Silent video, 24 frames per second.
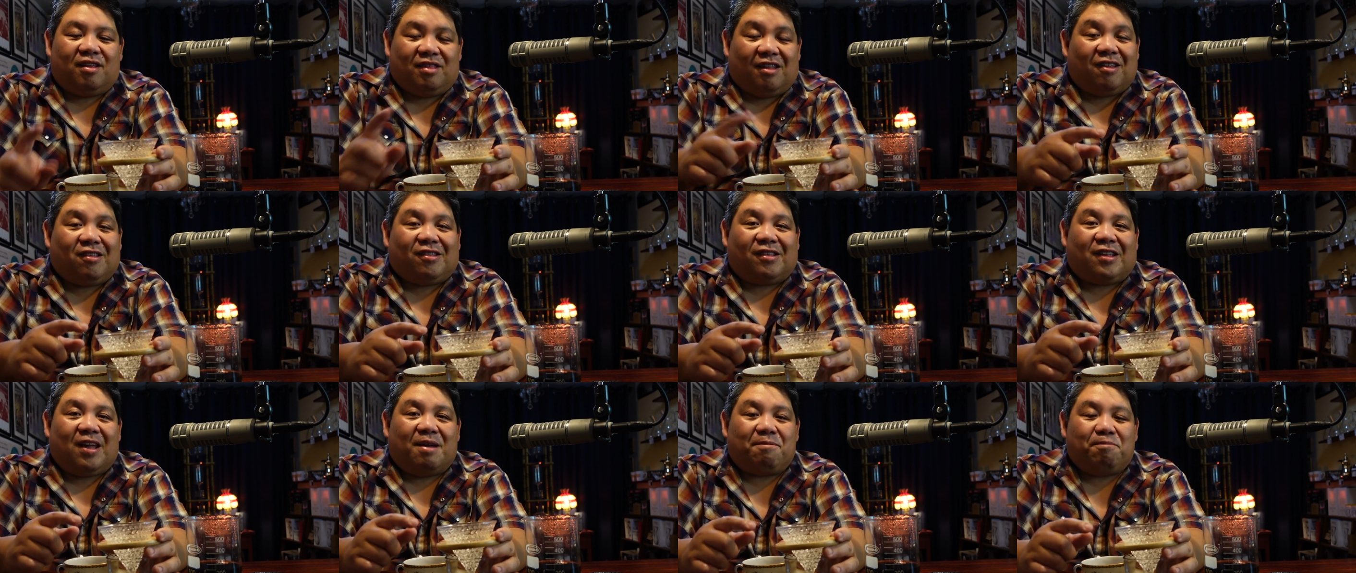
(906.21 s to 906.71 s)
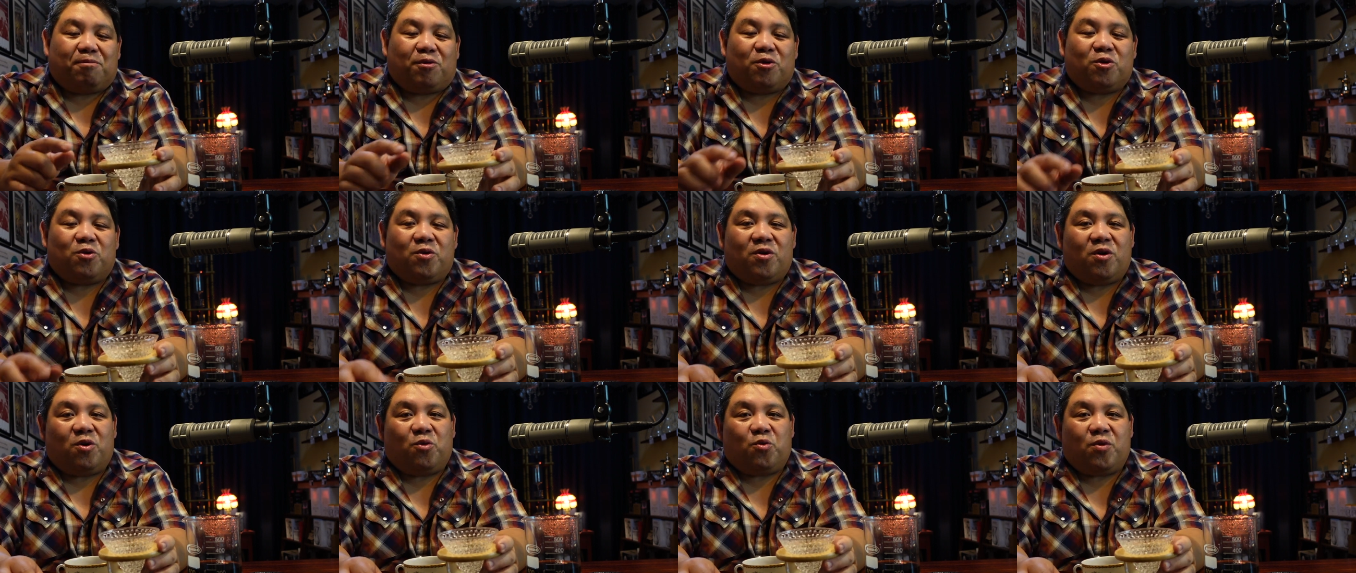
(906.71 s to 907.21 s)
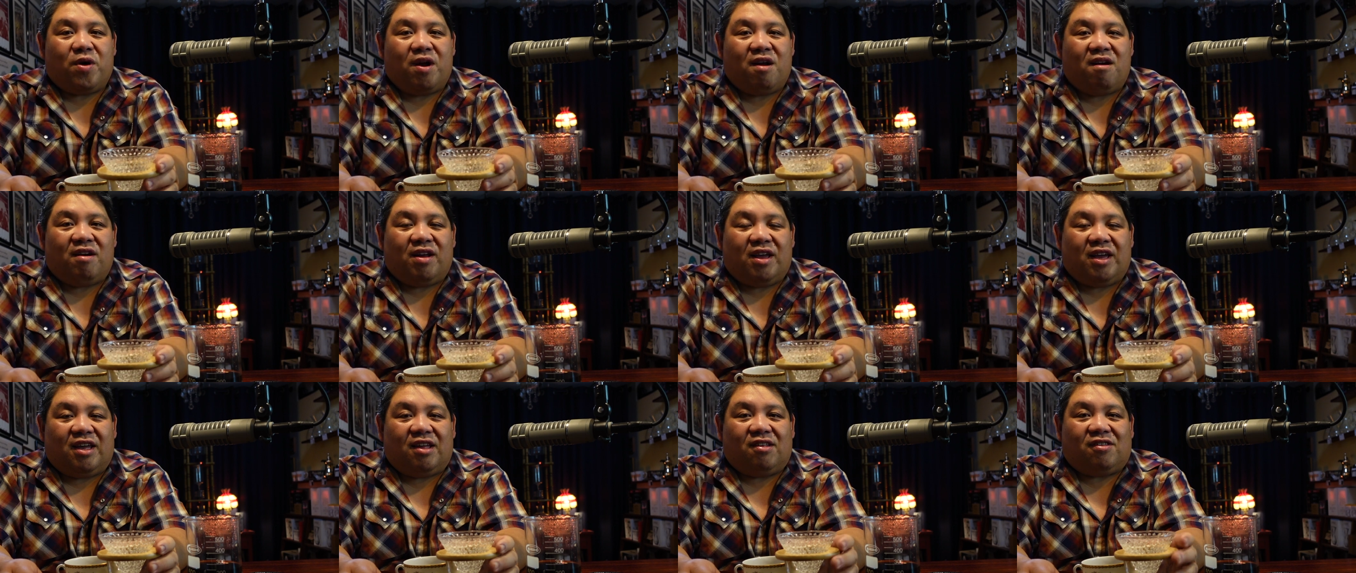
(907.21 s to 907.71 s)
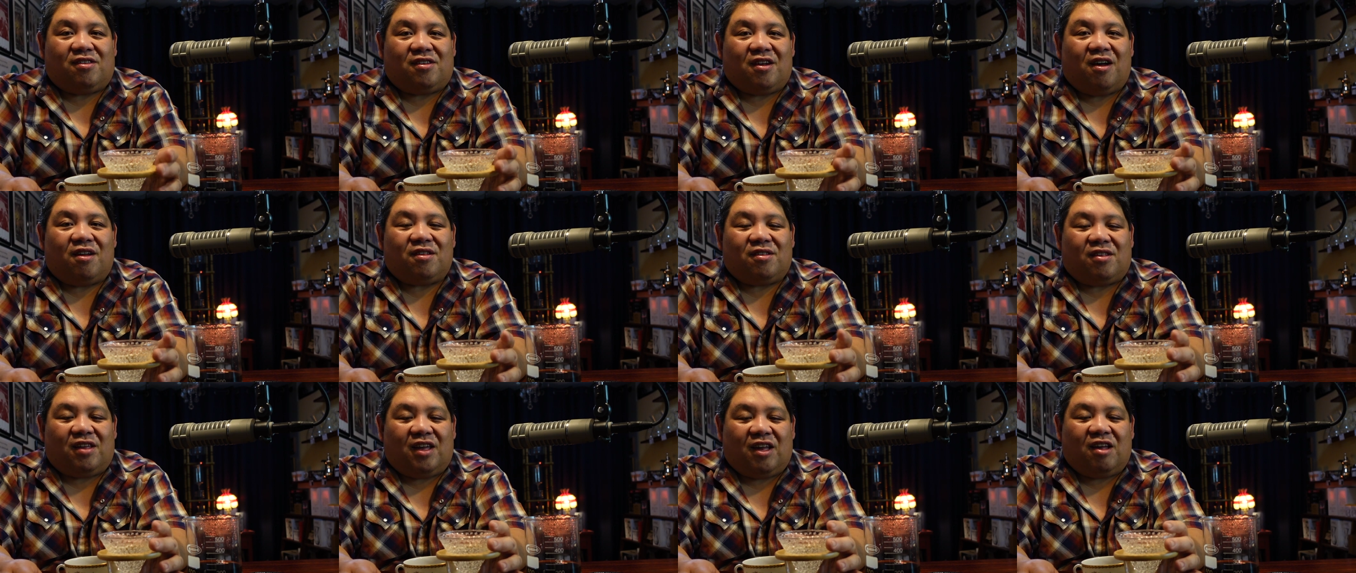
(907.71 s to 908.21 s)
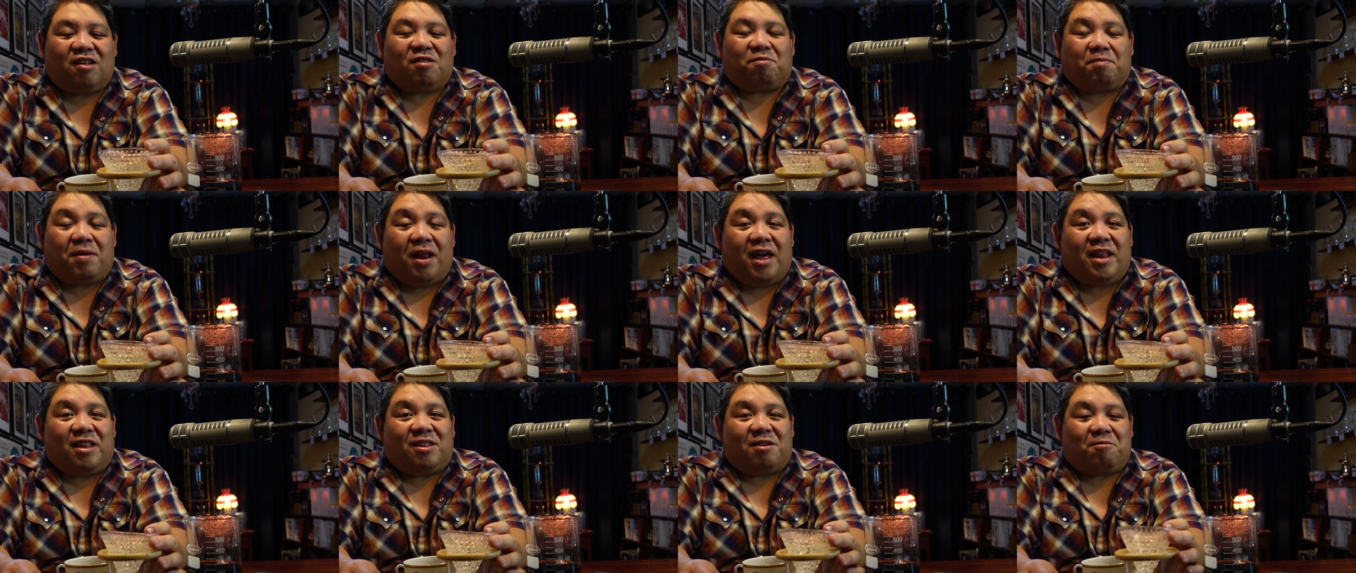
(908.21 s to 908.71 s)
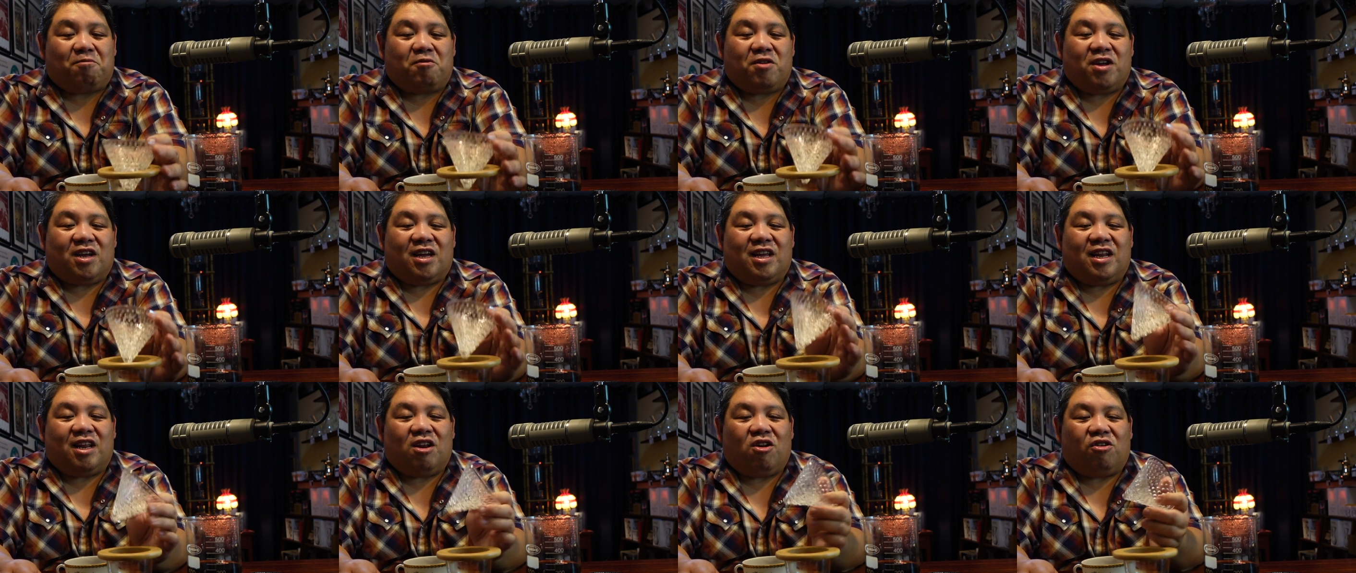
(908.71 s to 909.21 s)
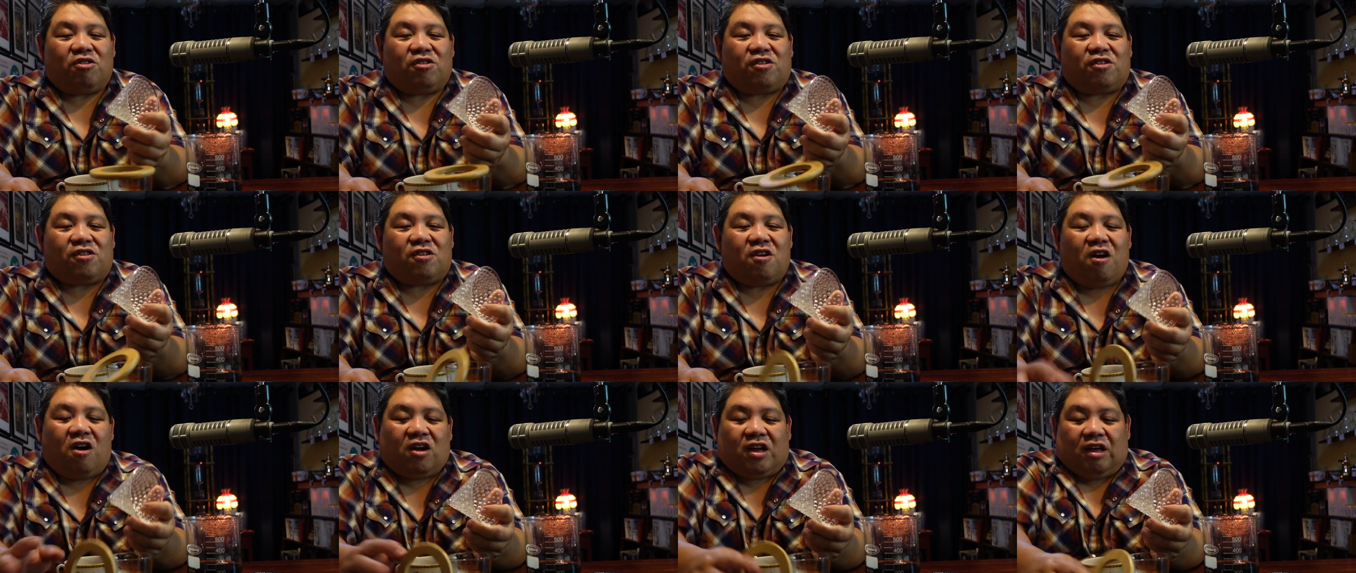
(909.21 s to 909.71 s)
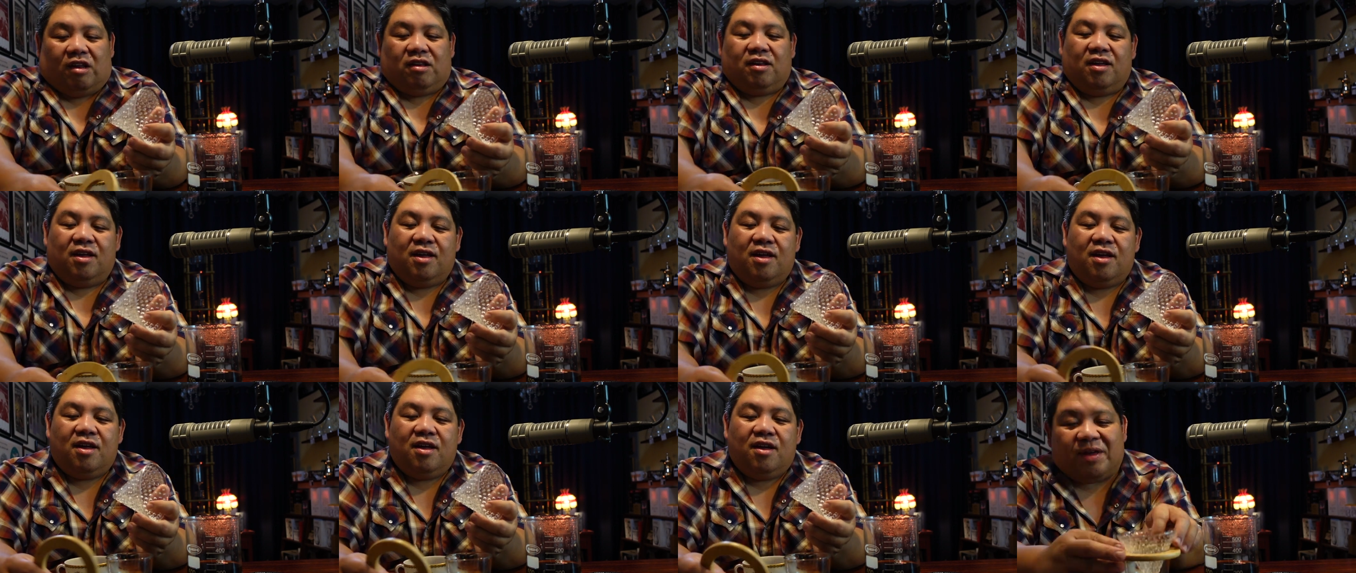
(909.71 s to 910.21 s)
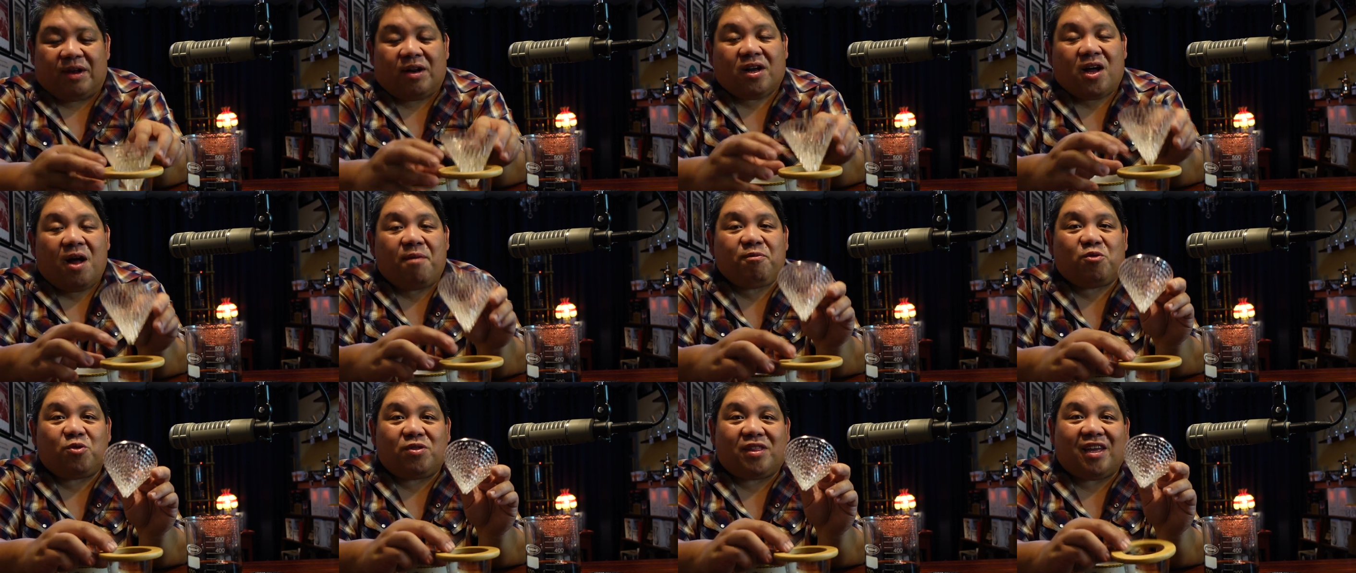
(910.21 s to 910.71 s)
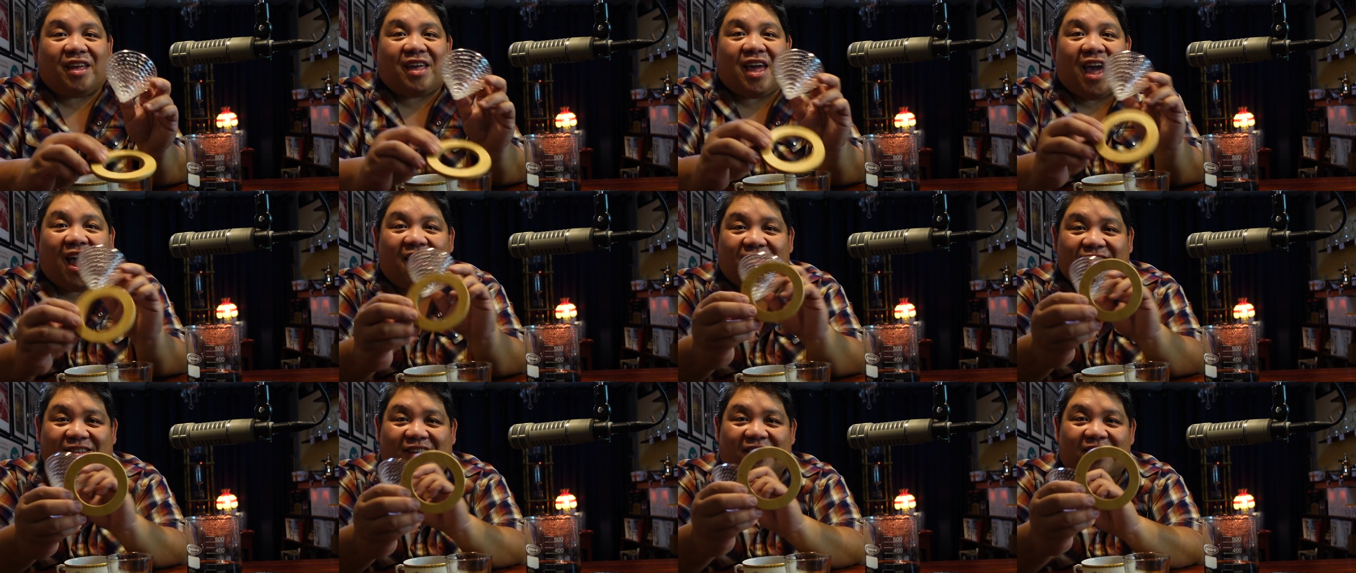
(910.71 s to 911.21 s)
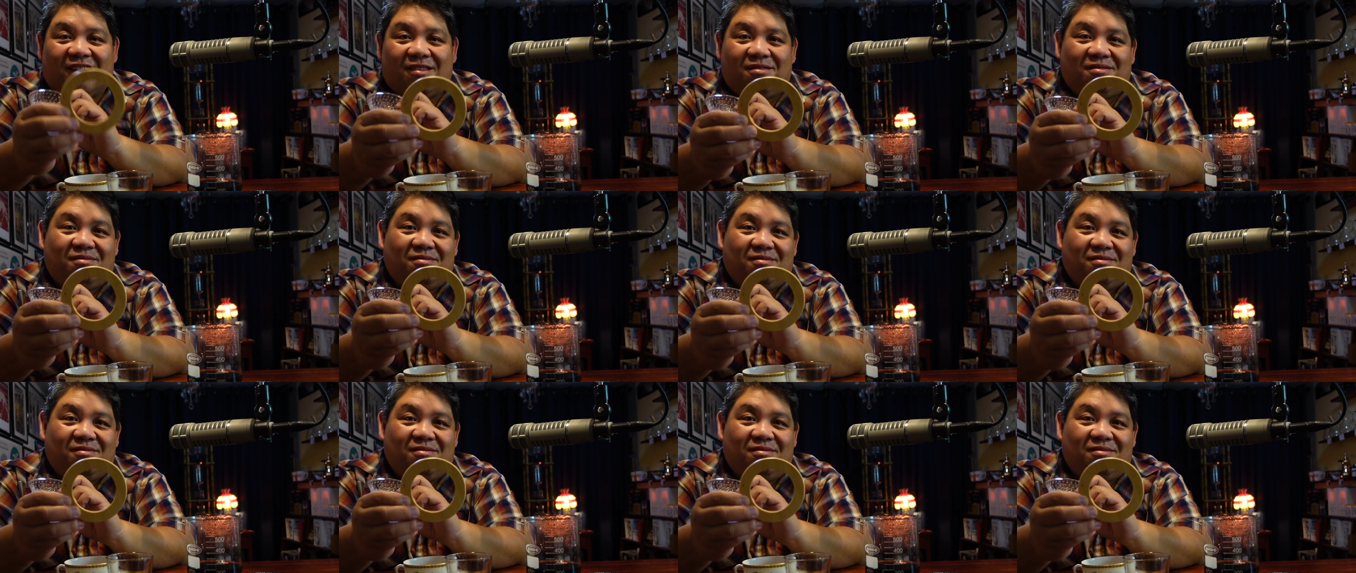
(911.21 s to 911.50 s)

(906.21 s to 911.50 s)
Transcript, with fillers: this same brewer where he does he is planning to bring it in on stock. It comes with a gasket